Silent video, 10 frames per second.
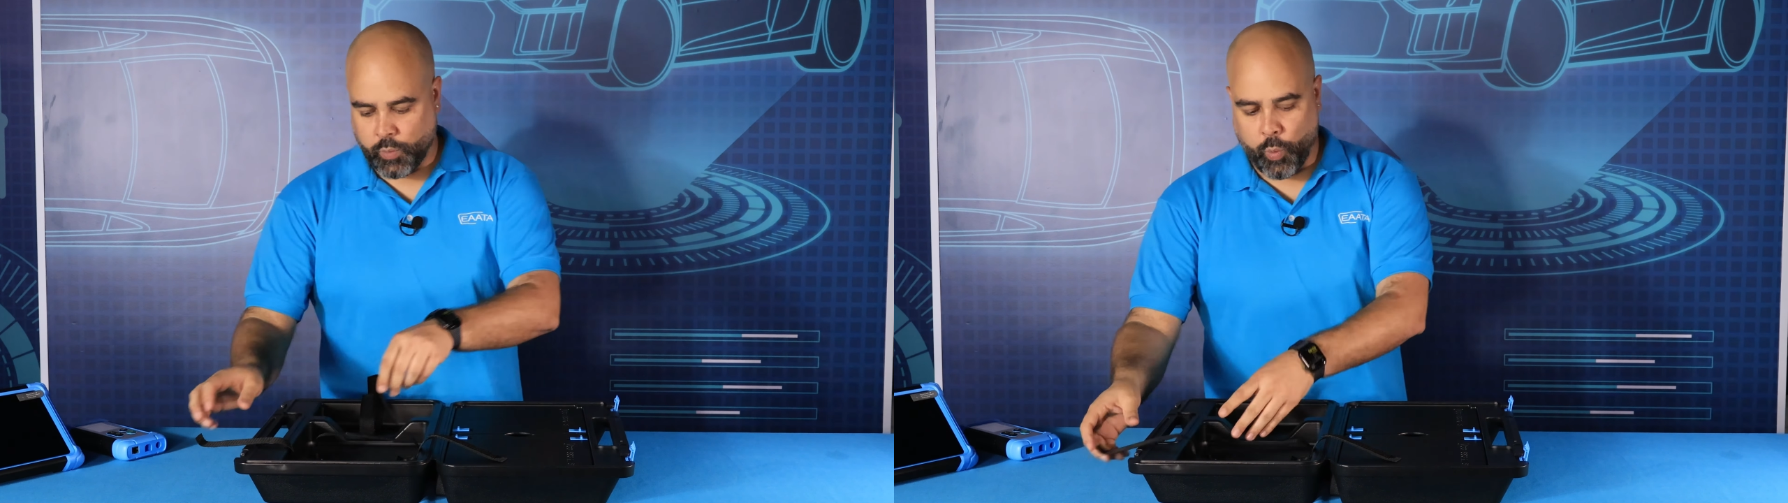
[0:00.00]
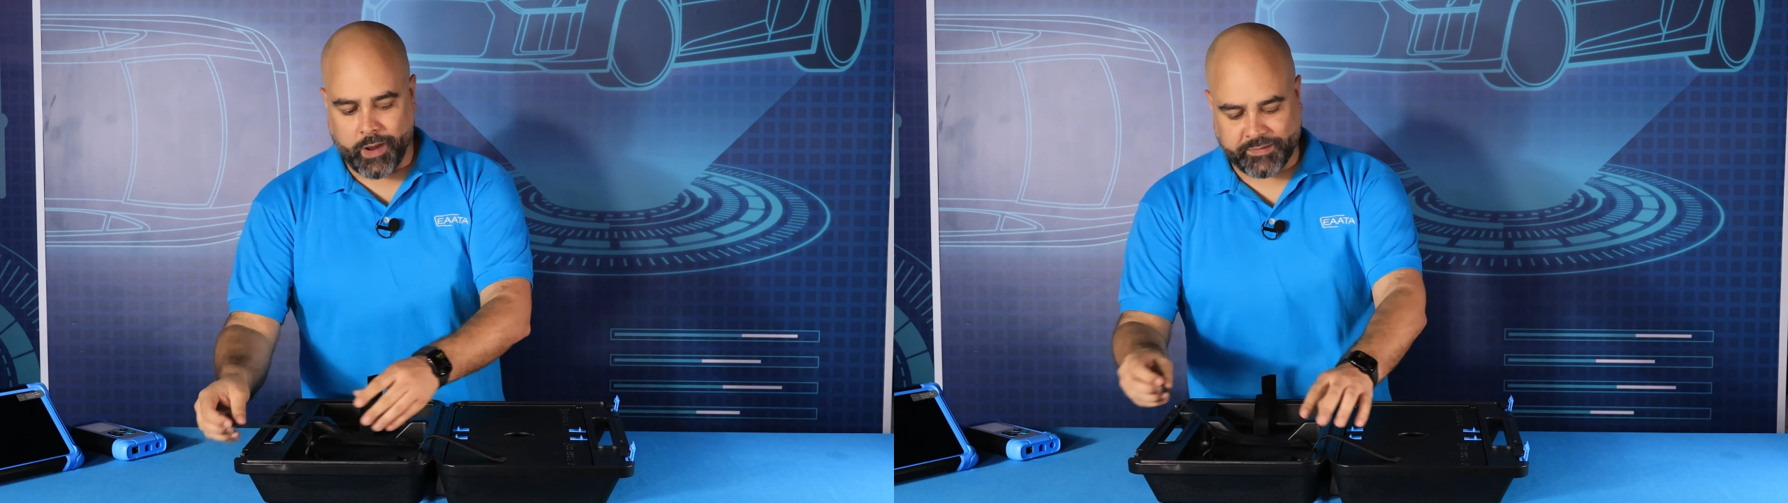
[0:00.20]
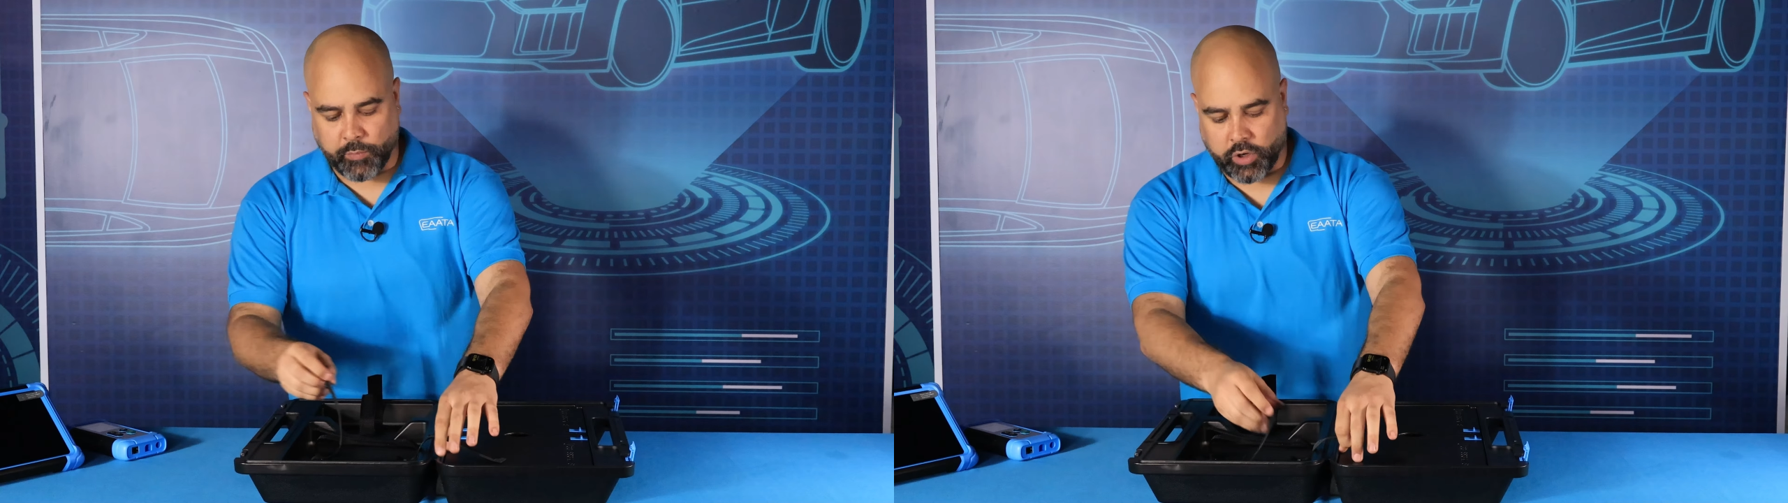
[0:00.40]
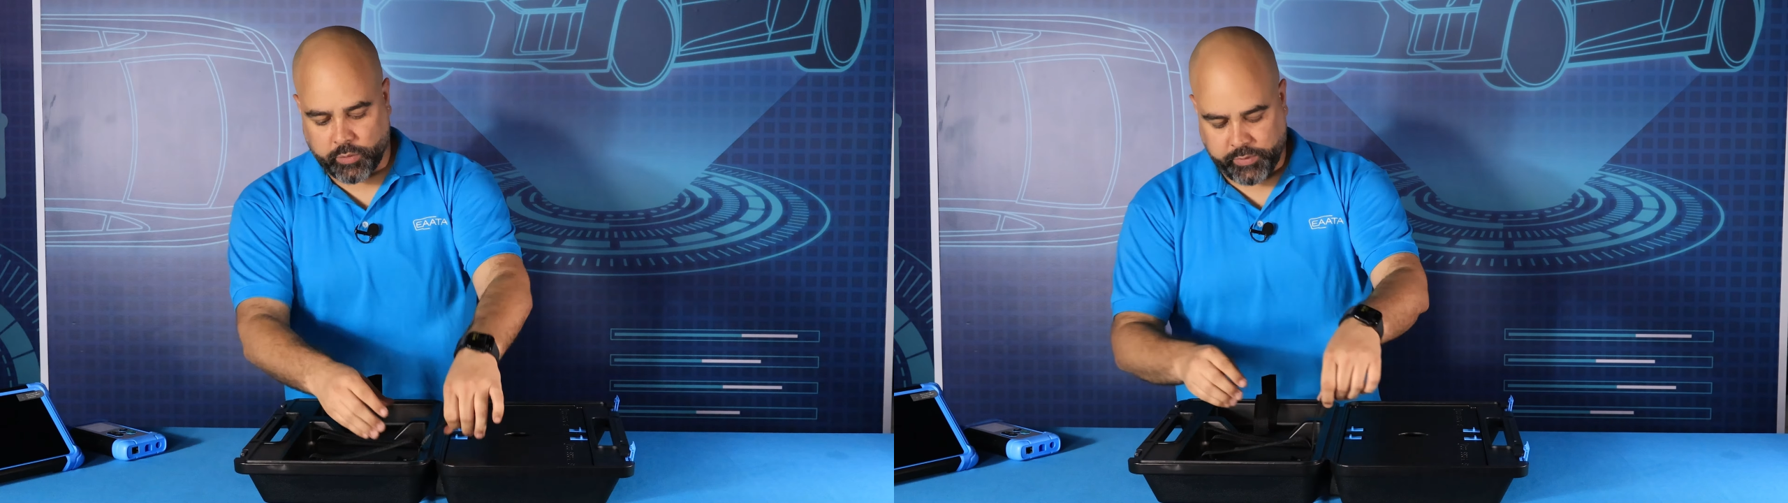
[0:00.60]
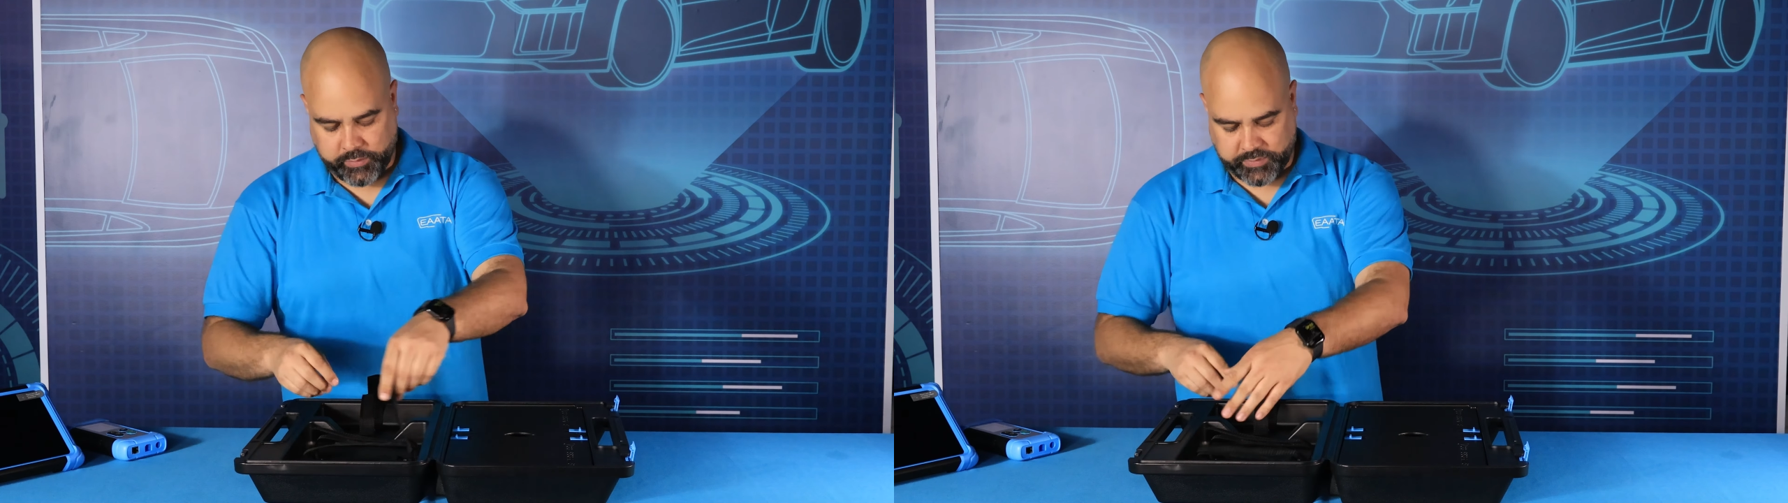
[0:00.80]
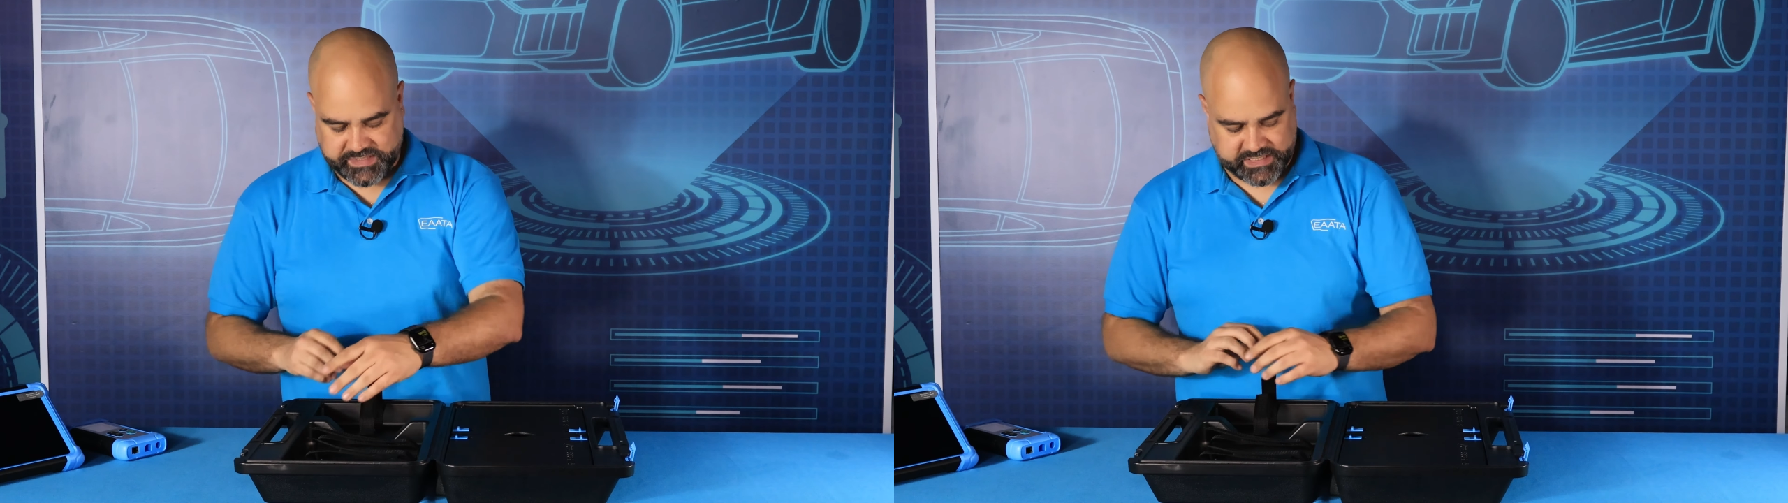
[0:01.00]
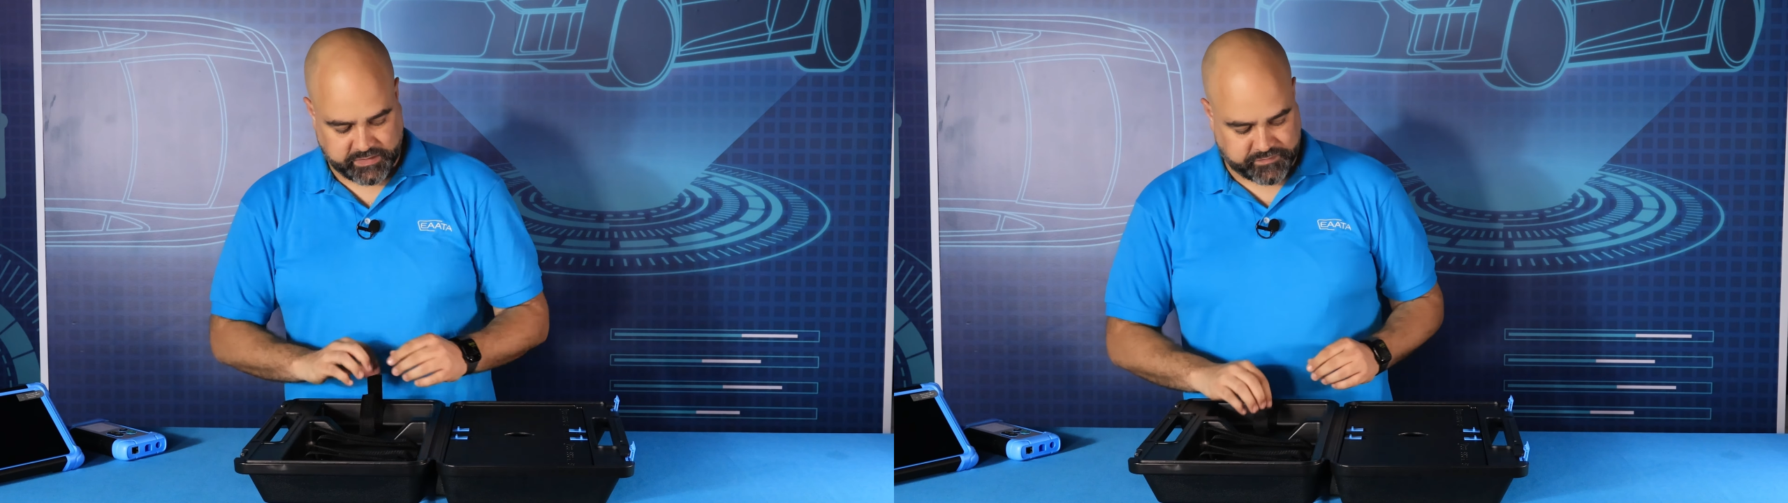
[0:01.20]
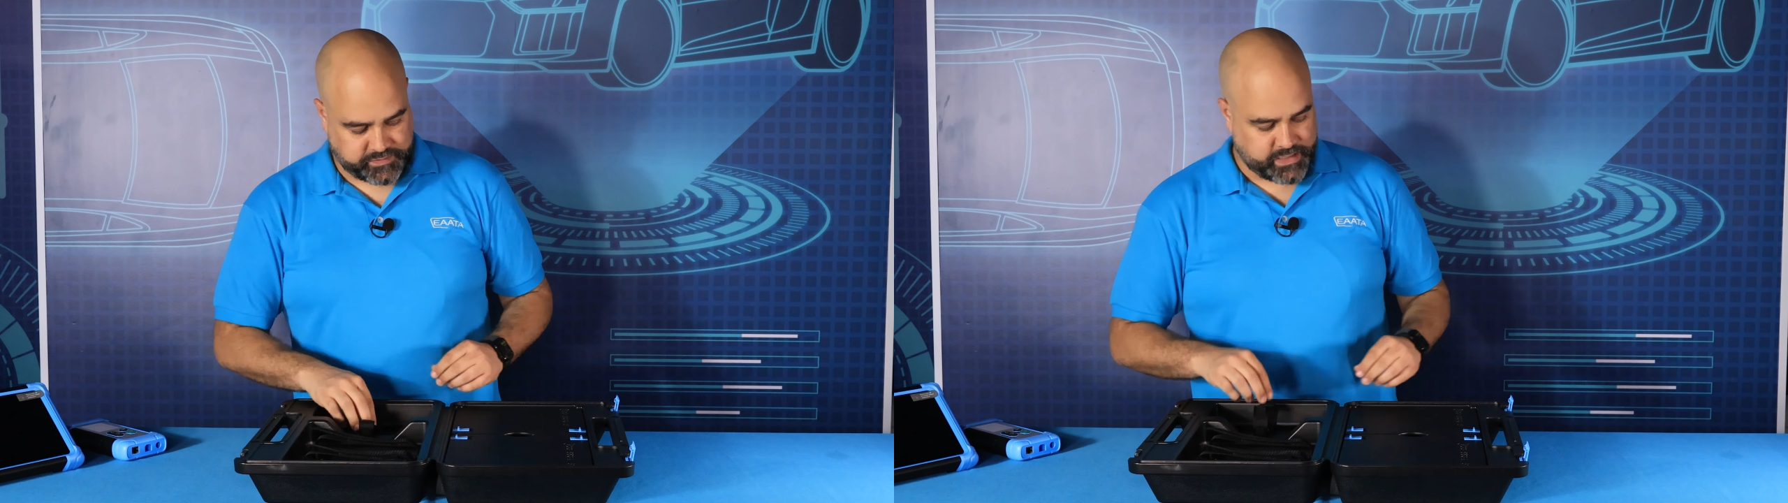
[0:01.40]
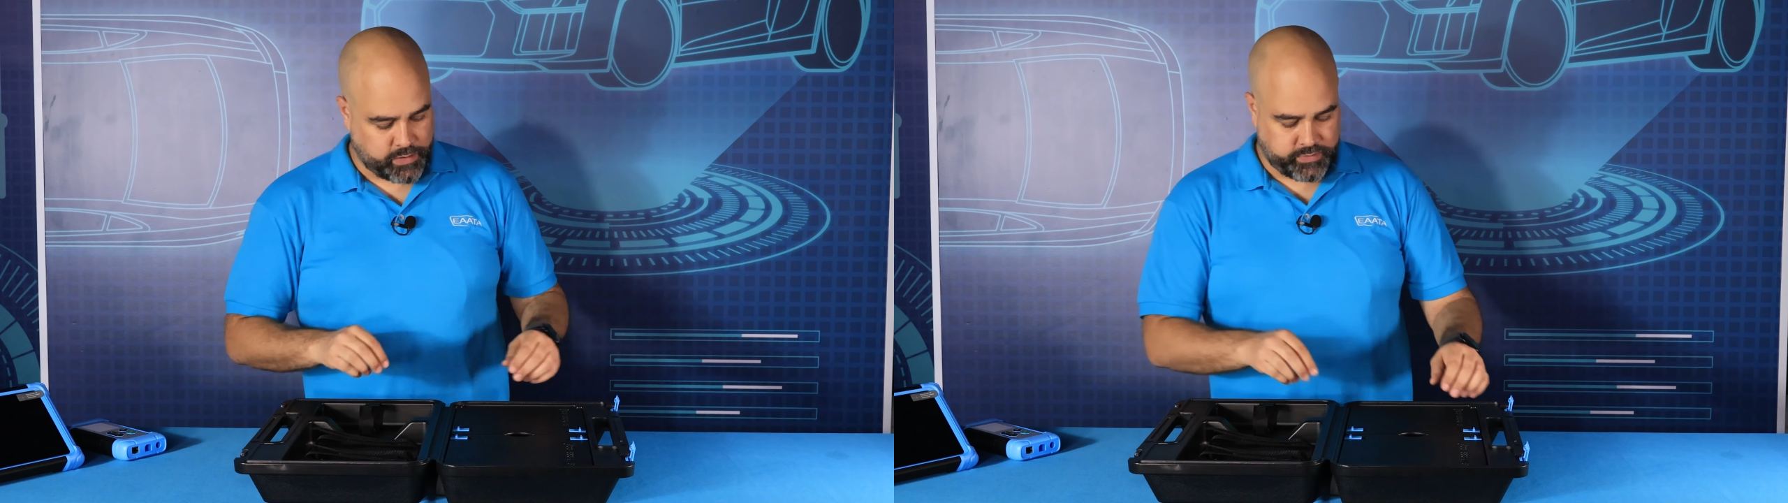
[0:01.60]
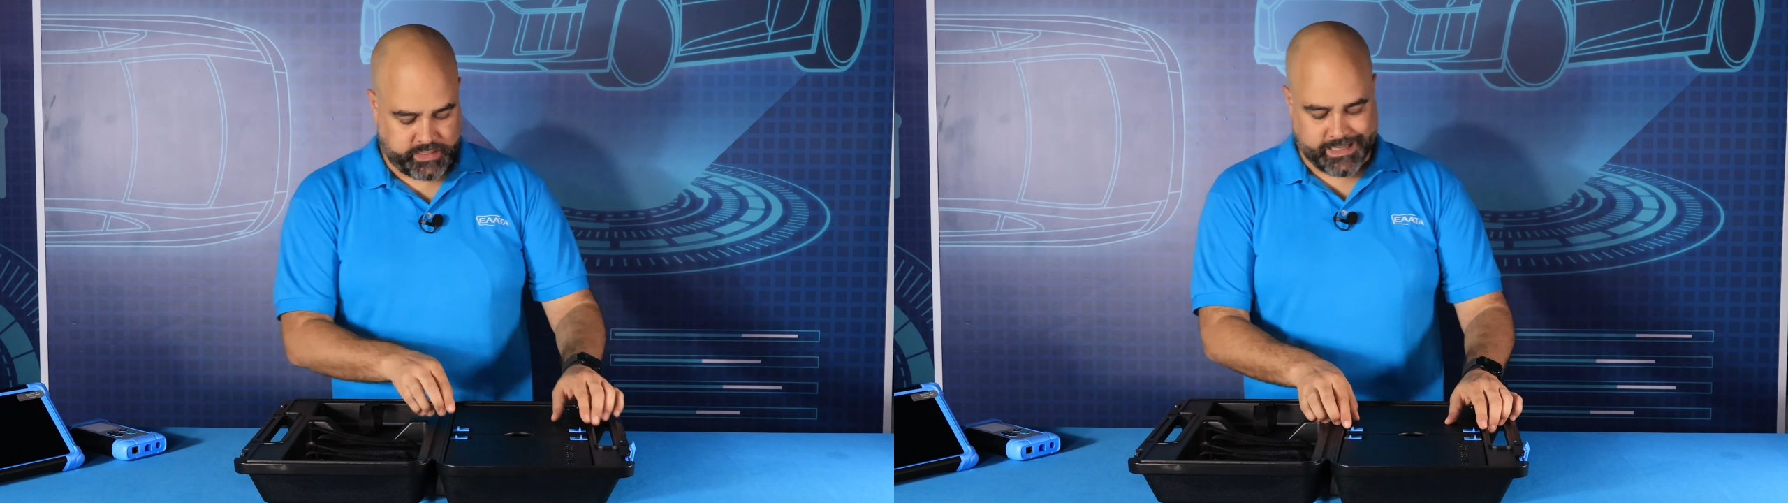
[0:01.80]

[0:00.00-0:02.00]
What more we receive in our